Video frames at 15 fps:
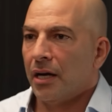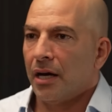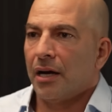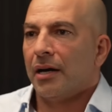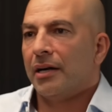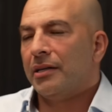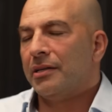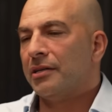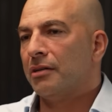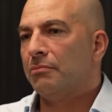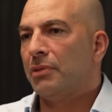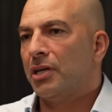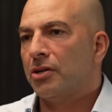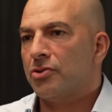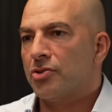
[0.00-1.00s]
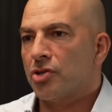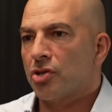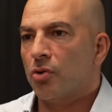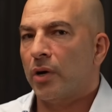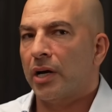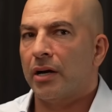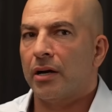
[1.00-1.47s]
height in meters
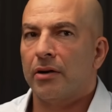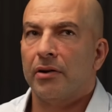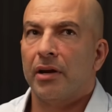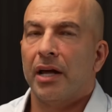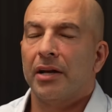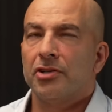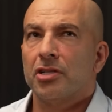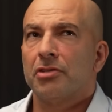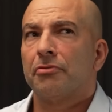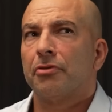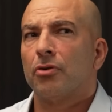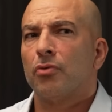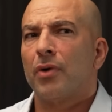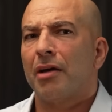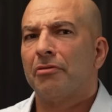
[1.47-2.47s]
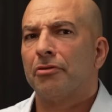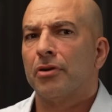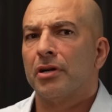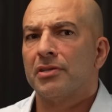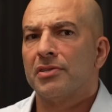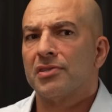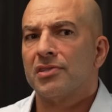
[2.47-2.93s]
squared. Yep. And just for
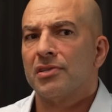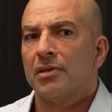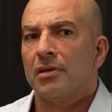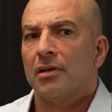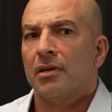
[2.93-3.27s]
reference,